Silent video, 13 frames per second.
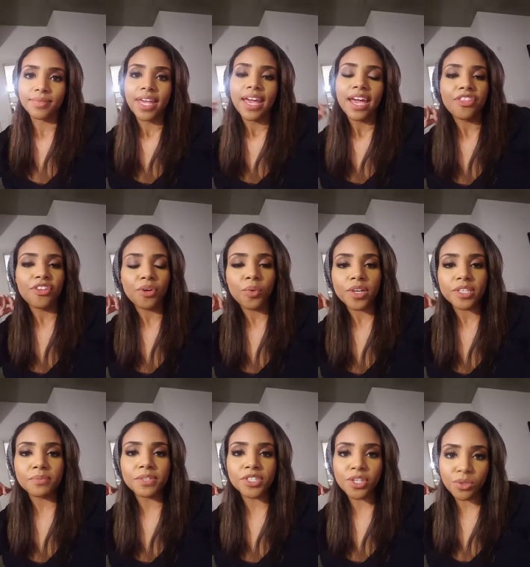Heather
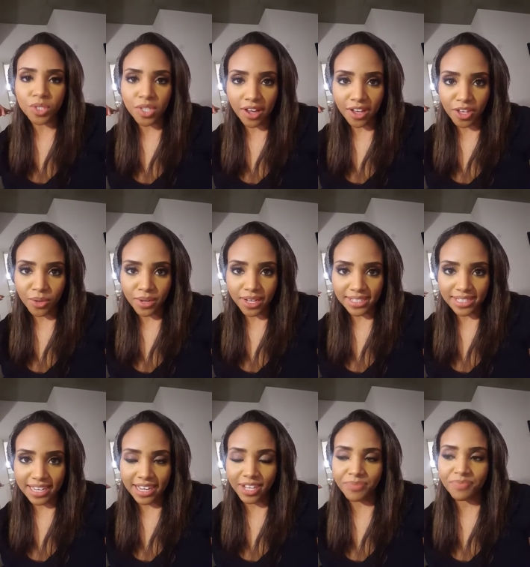was Miss Utah
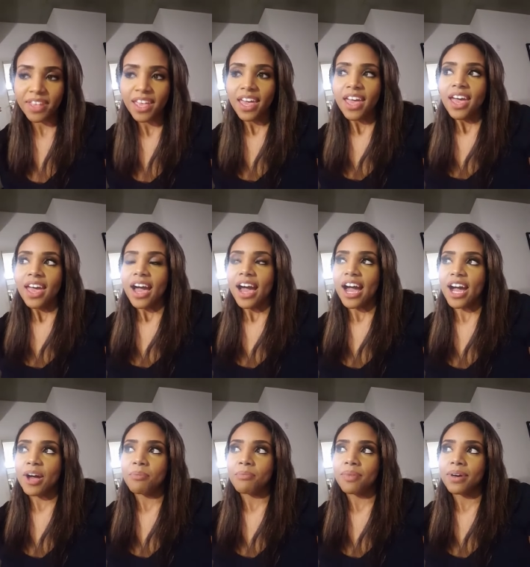USA.
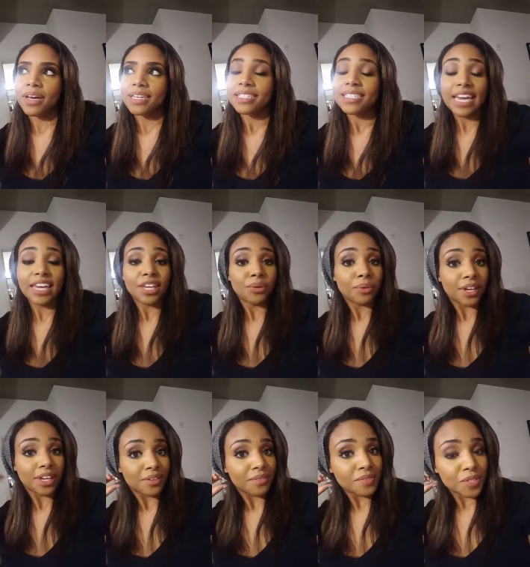Um, Danny
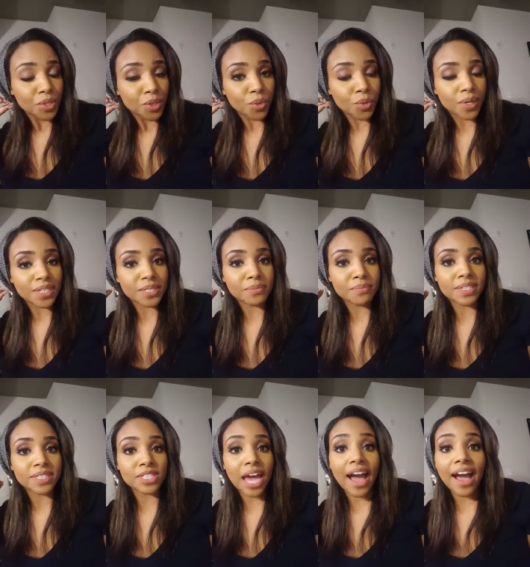Reeves, who was
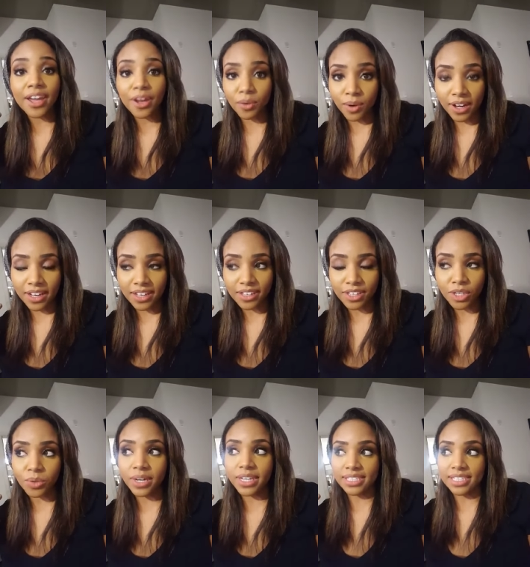Miss Iowa
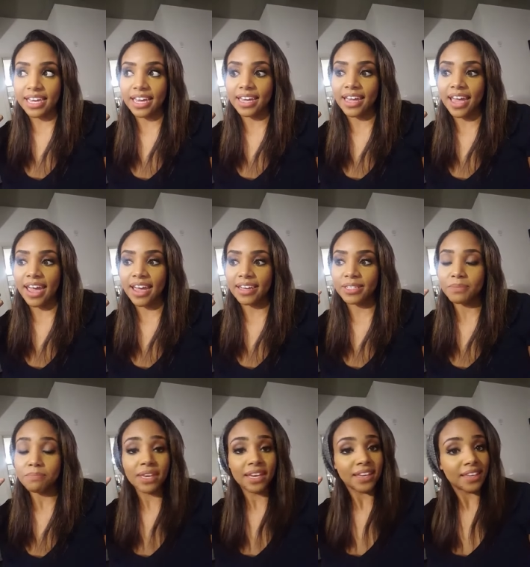USA, and
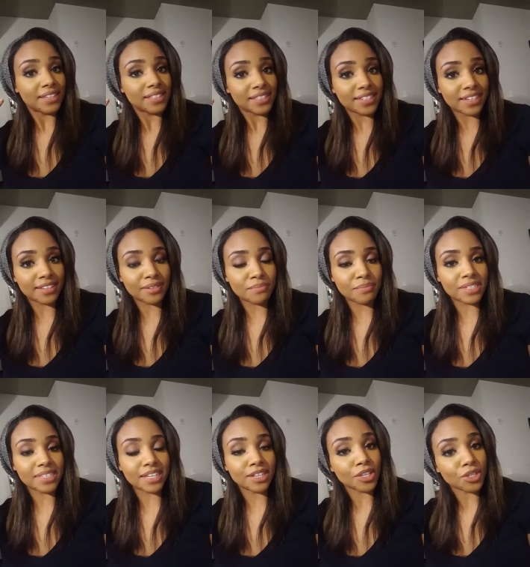Mia Heaston,
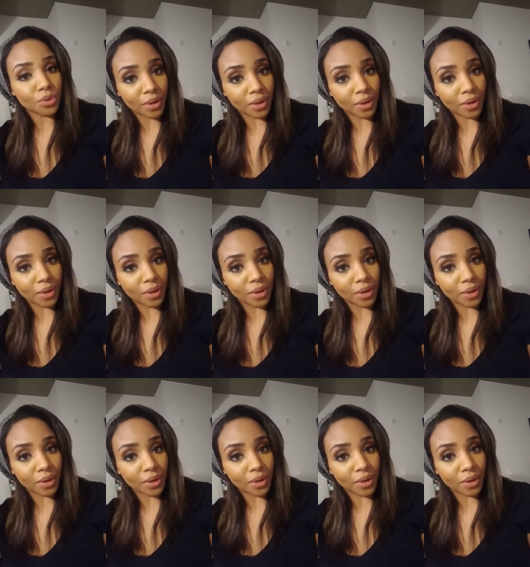Miss Illinois